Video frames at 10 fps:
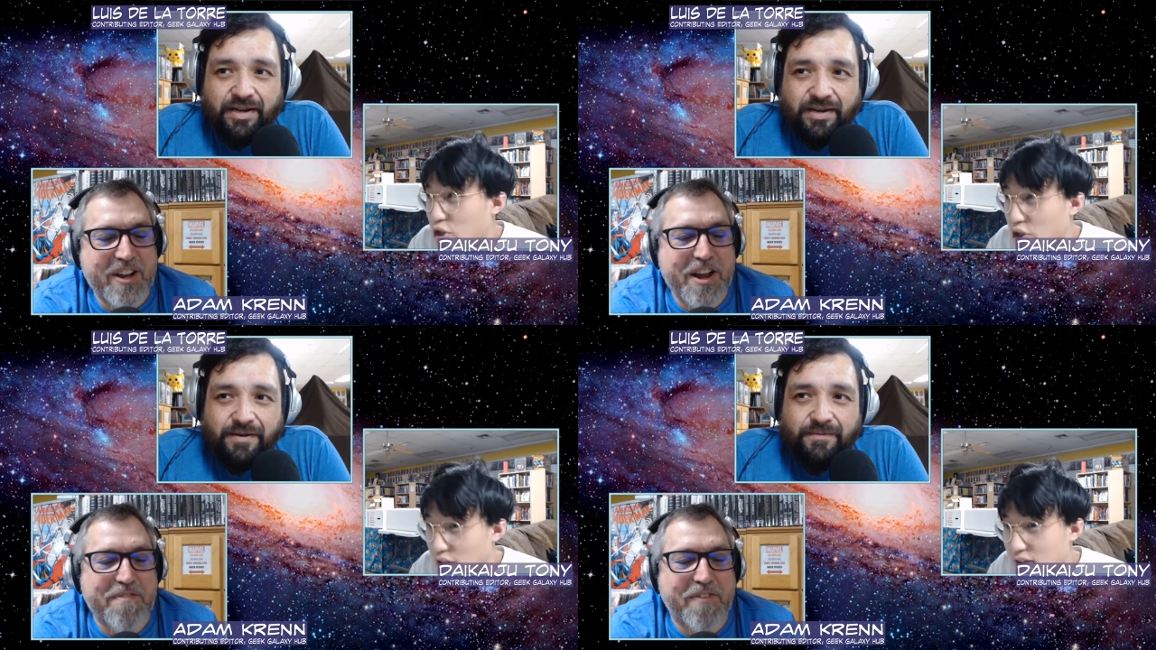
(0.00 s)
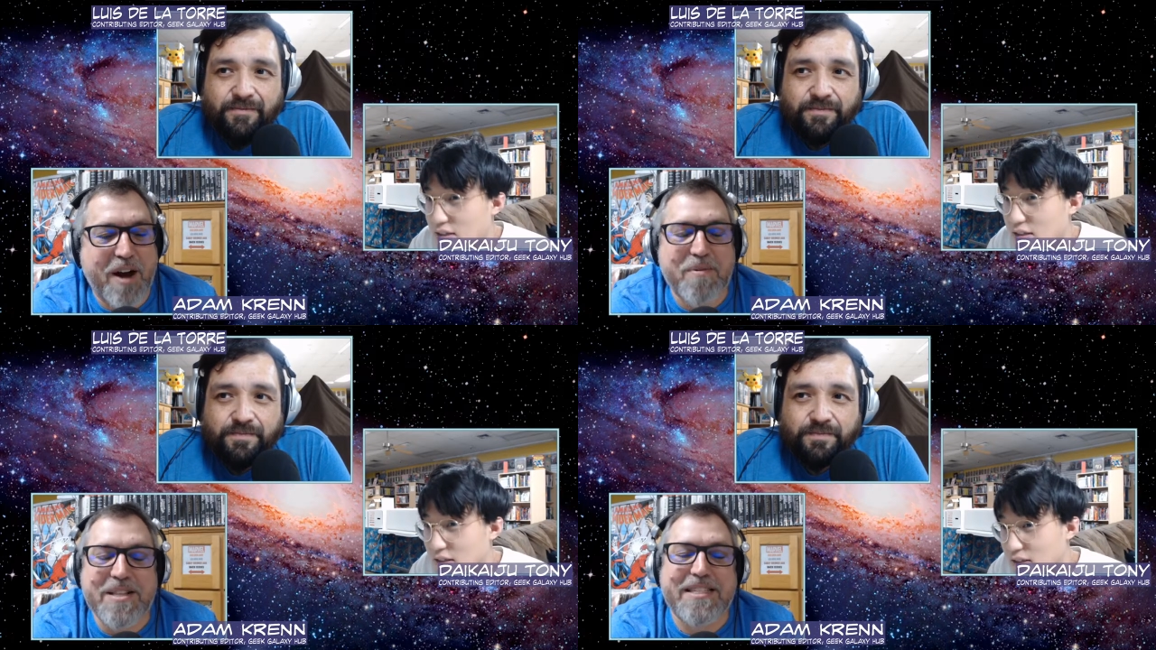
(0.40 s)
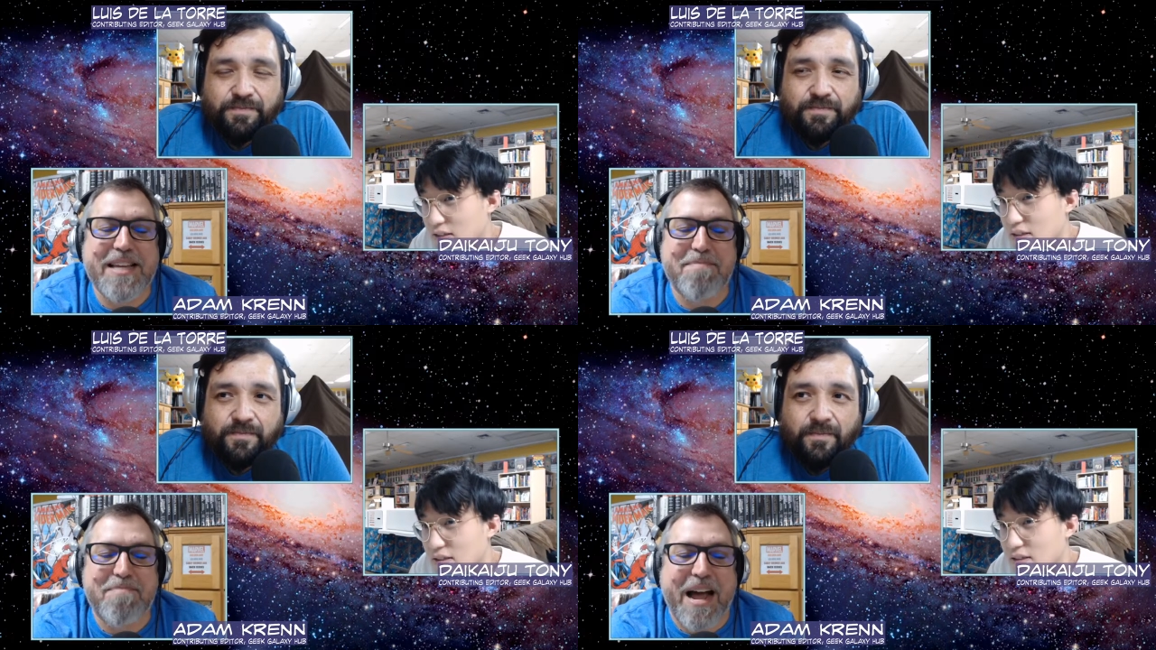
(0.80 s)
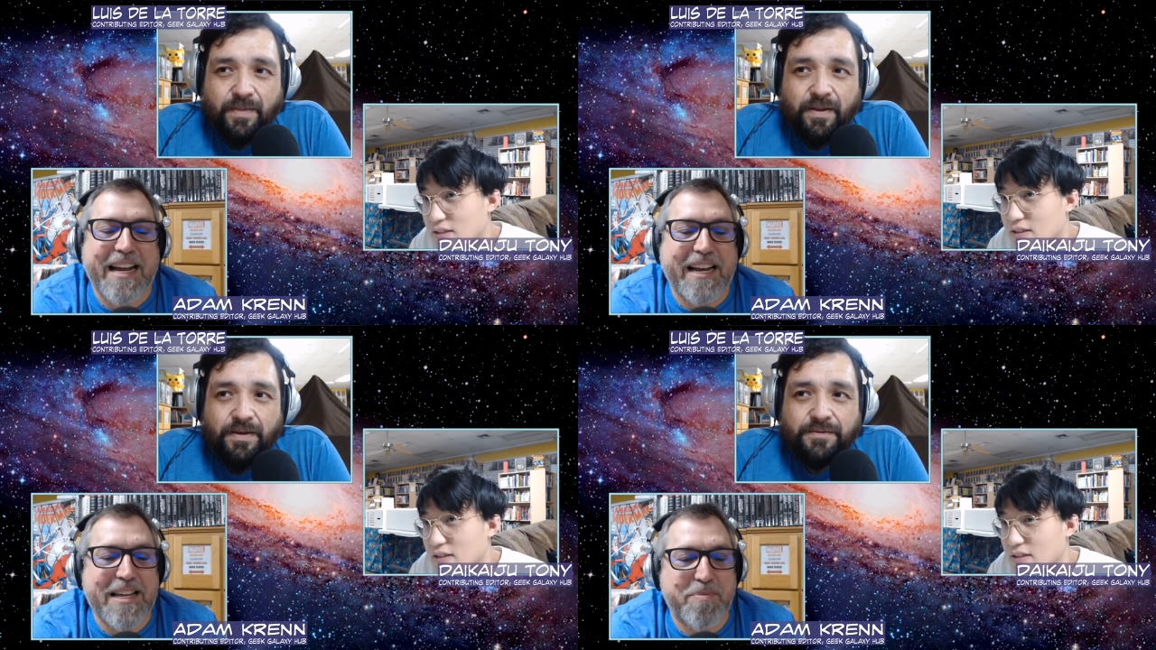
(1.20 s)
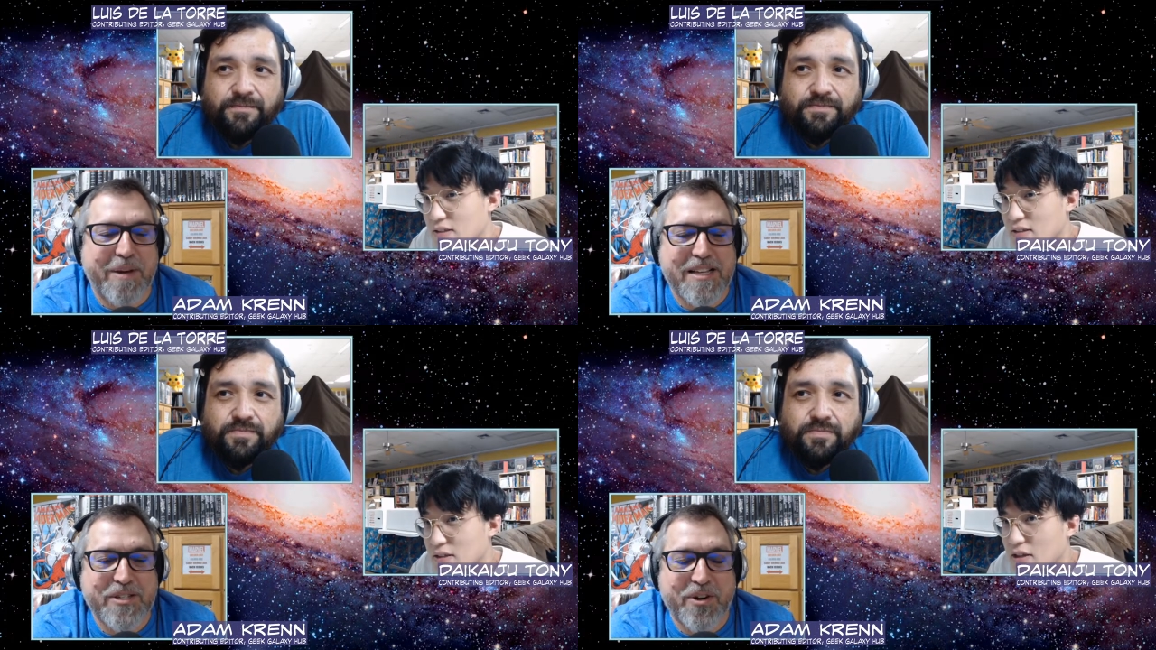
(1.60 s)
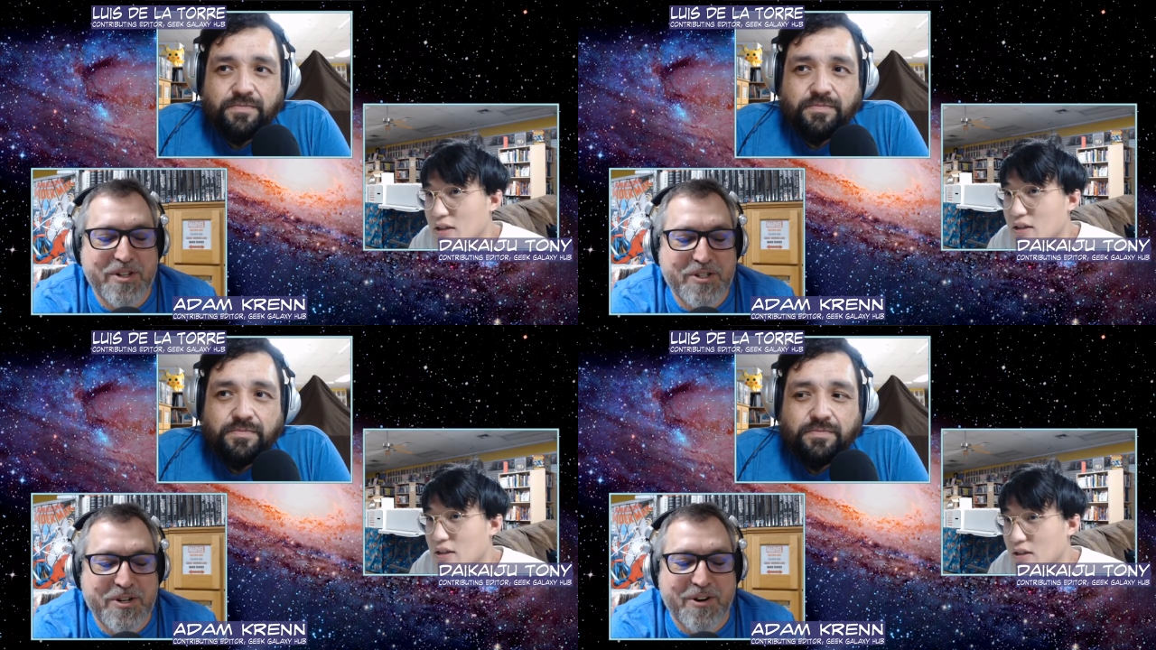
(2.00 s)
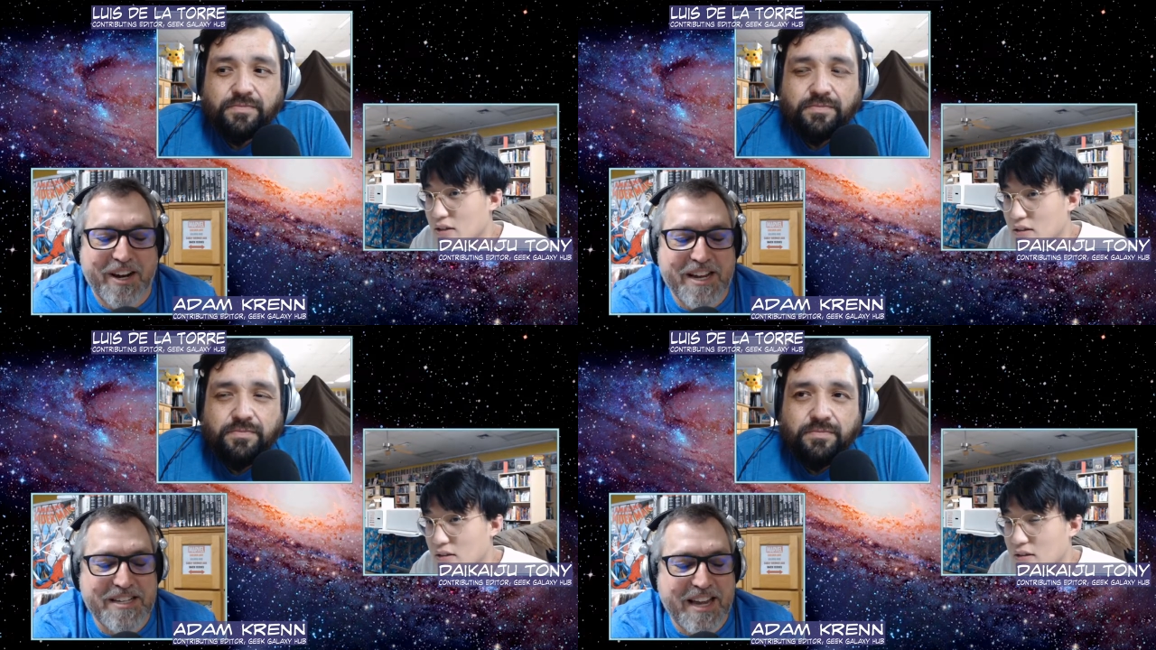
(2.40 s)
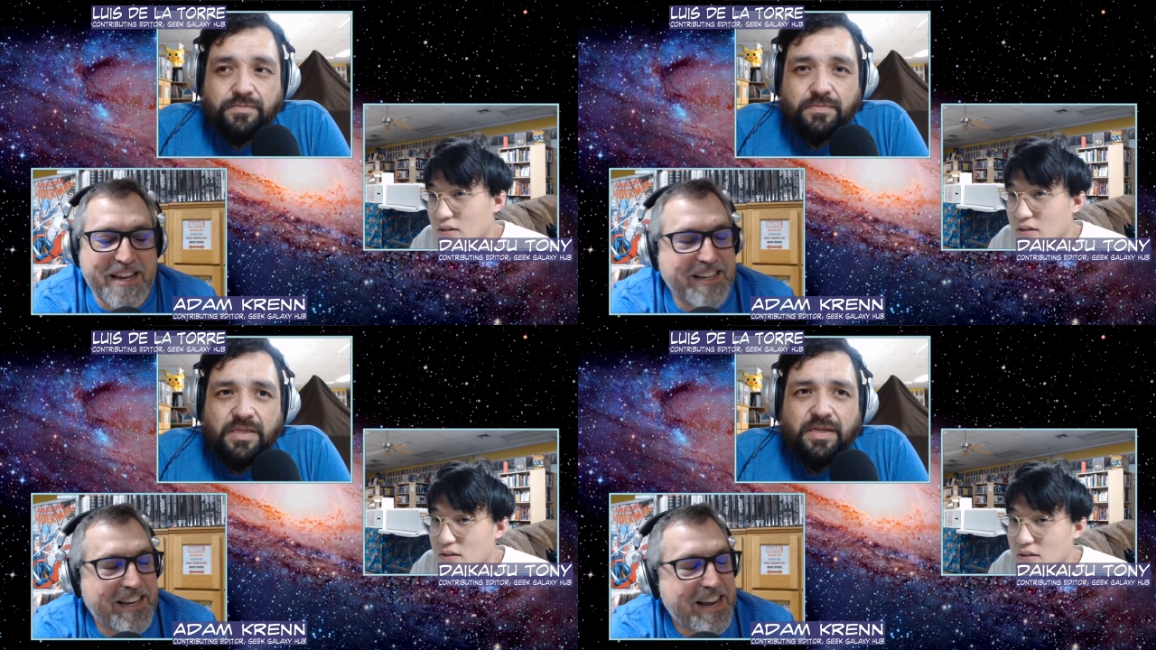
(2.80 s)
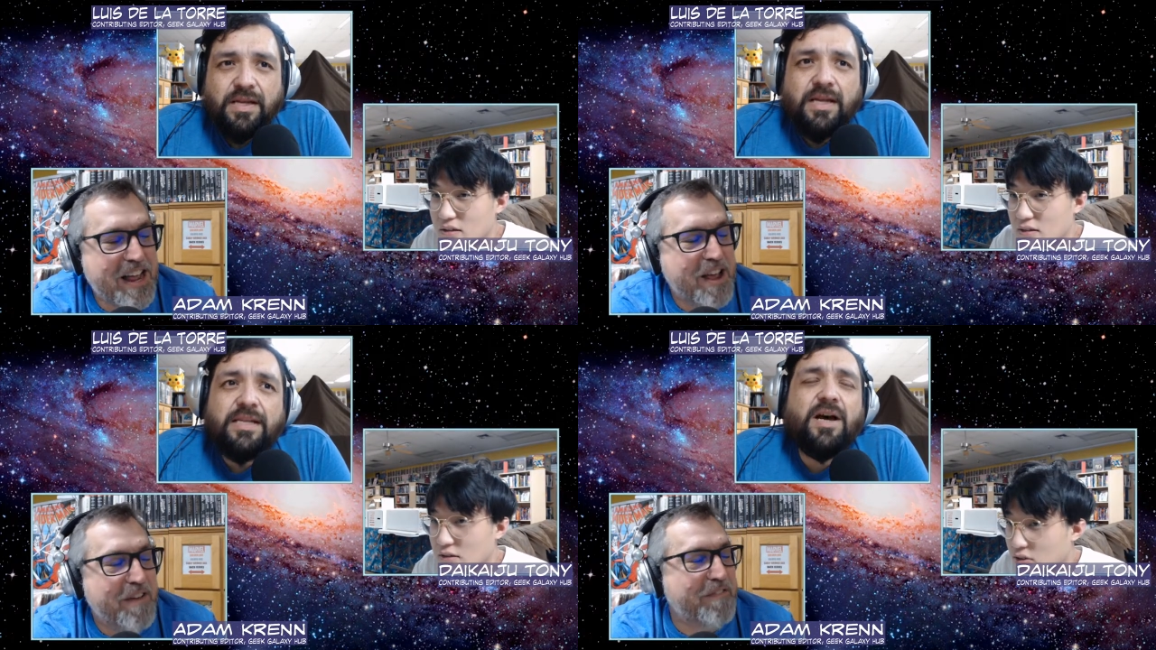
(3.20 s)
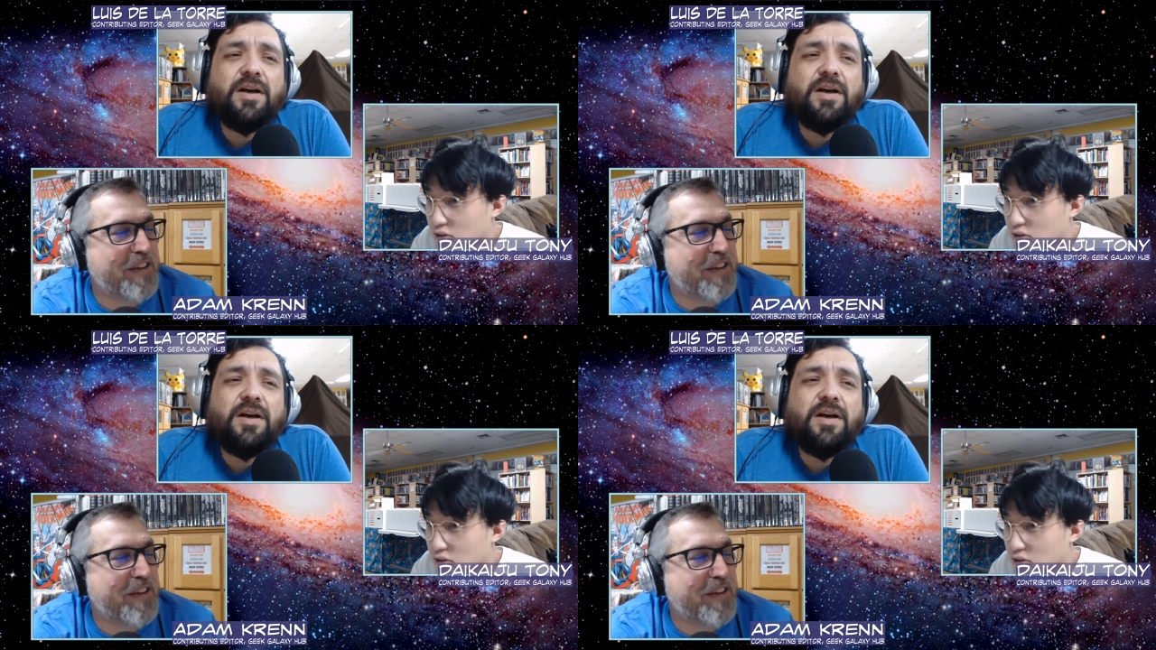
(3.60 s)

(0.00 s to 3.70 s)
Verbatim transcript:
Speaker 1: looking for, I wouldn't say mindless because there certainly is a no,